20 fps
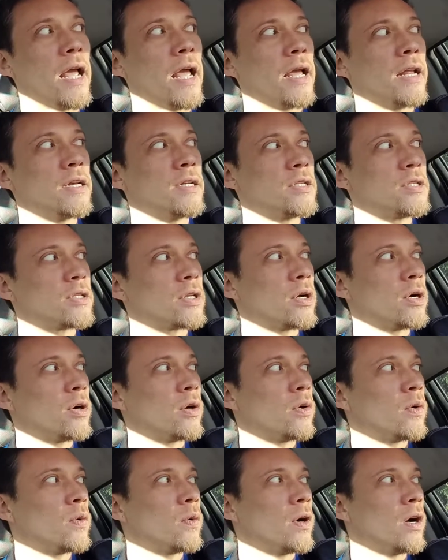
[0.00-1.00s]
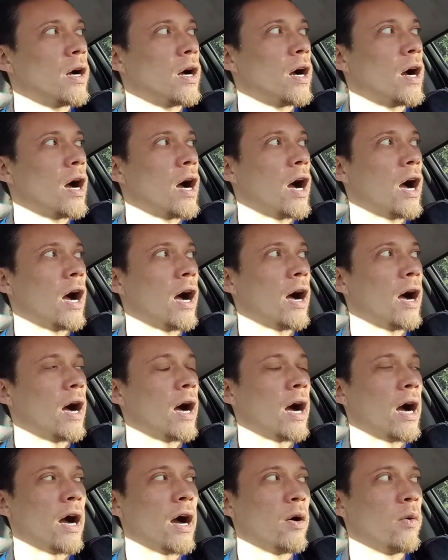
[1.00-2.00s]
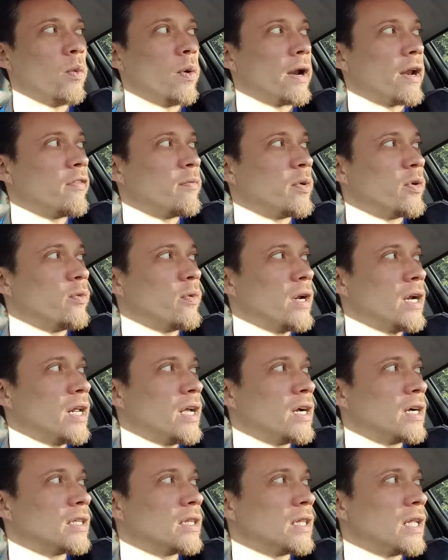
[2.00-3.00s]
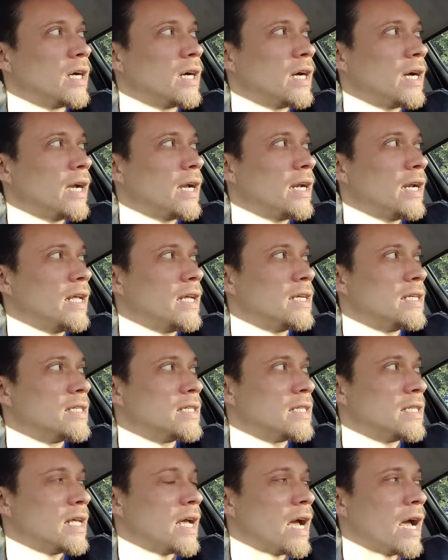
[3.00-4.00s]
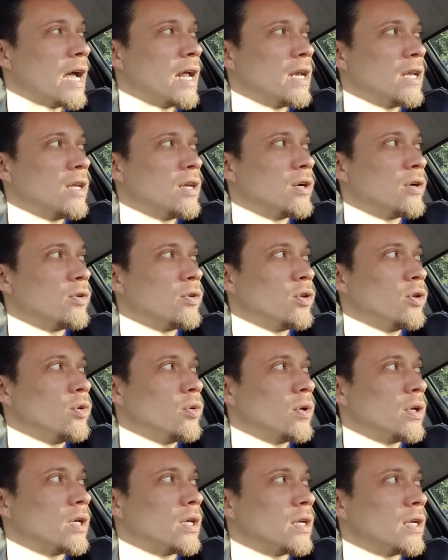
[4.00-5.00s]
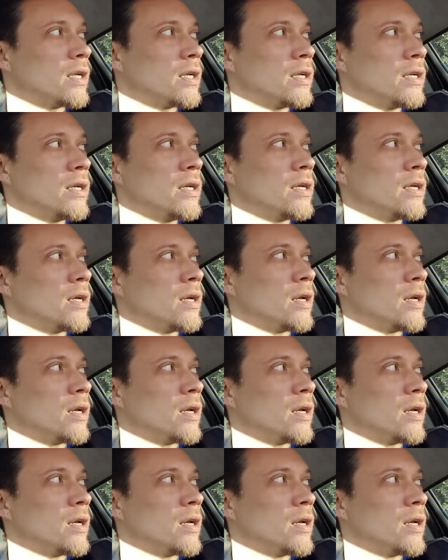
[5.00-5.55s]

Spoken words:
And so what I've been reading online is that, you can